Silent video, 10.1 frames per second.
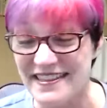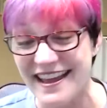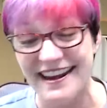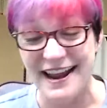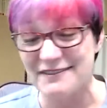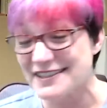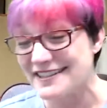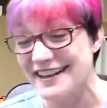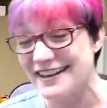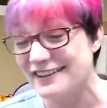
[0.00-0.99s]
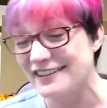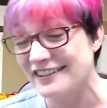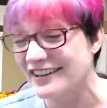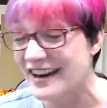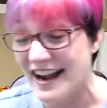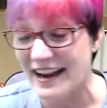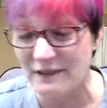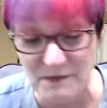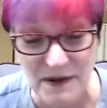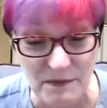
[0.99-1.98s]
that. I was saying earlier, I
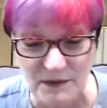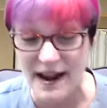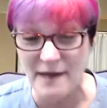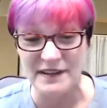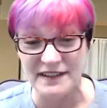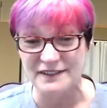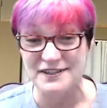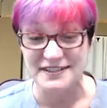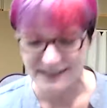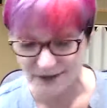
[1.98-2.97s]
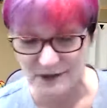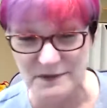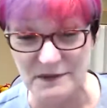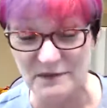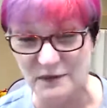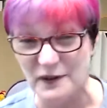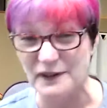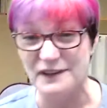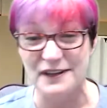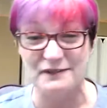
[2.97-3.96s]
remember rabbit ears and aluminum
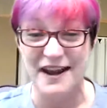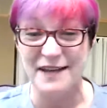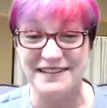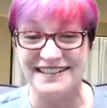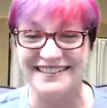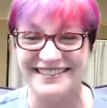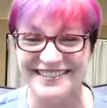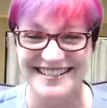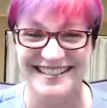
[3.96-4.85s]
foil on rabbit ears,